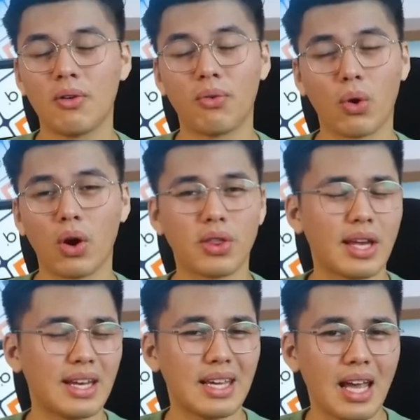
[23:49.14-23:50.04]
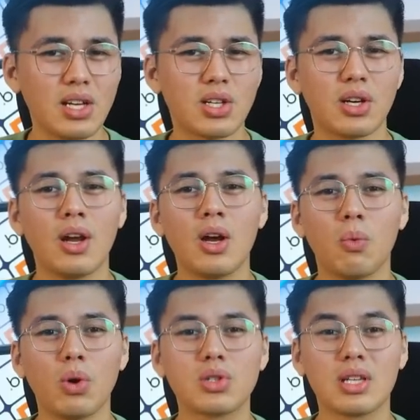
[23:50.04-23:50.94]
For authentication,
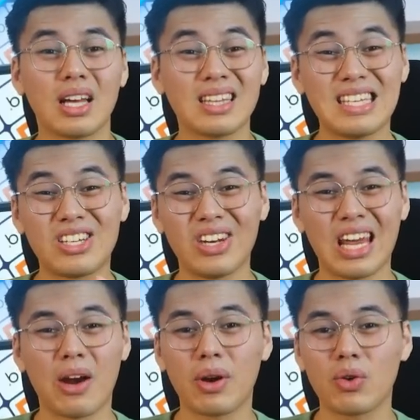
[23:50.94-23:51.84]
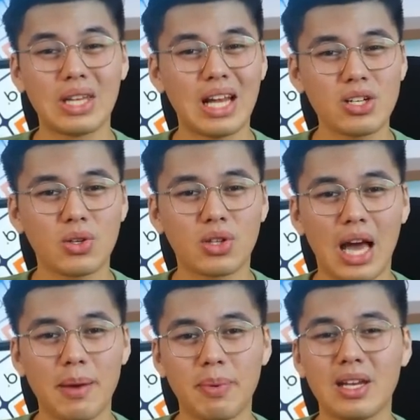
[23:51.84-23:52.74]
we'll select the generic credential
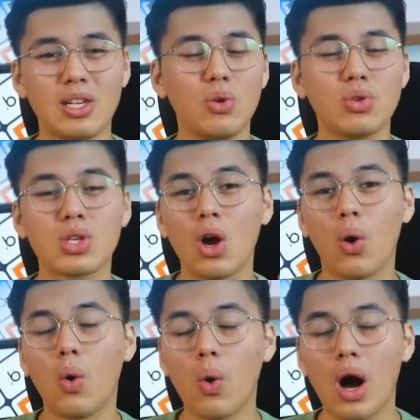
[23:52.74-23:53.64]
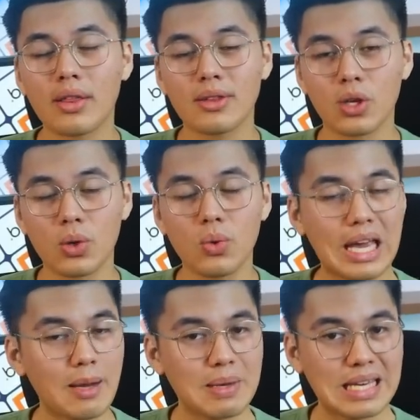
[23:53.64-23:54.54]
type and use OAuth 2
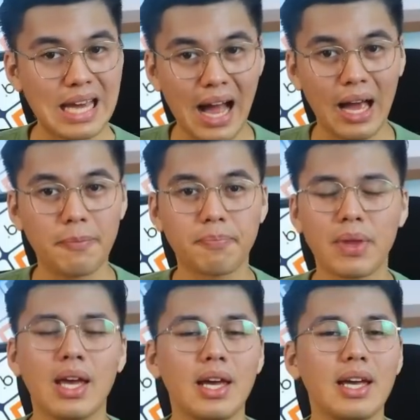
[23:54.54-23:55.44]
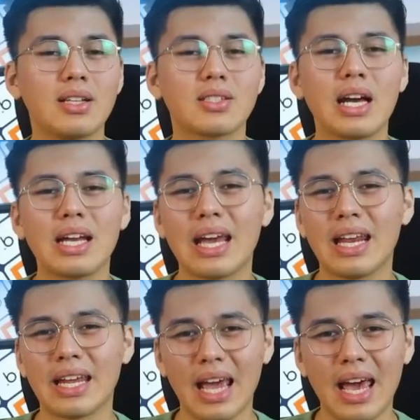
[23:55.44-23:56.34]
API. Inside
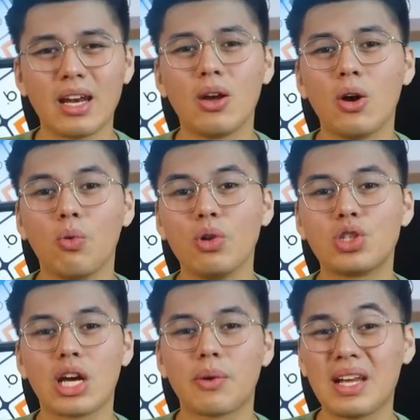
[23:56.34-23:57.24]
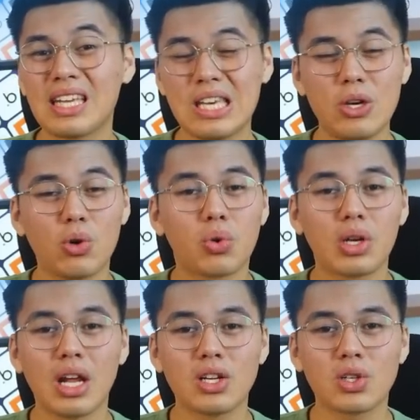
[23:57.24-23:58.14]
N8N, we'll generate new
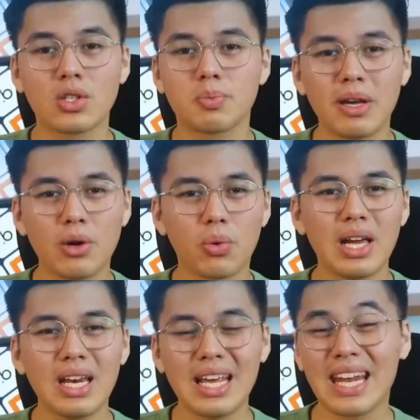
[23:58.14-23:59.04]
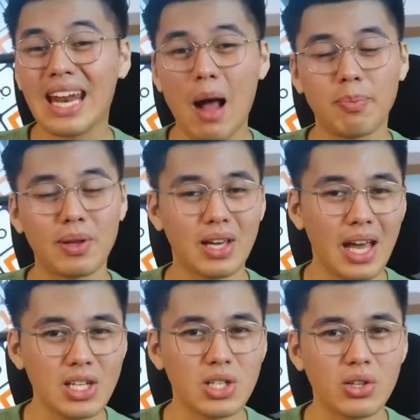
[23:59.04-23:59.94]
credentials by creating an
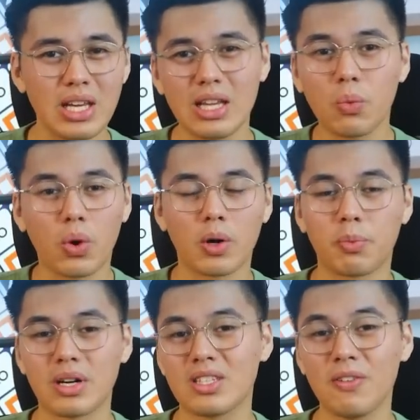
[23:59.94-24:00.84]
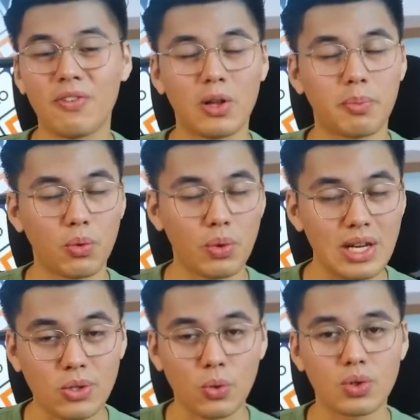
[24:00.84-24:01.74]
application in the WordPress developer
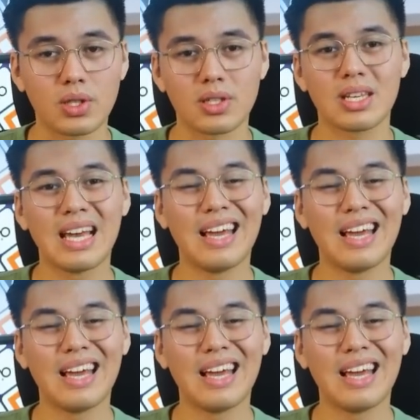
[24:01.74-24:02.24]
resources.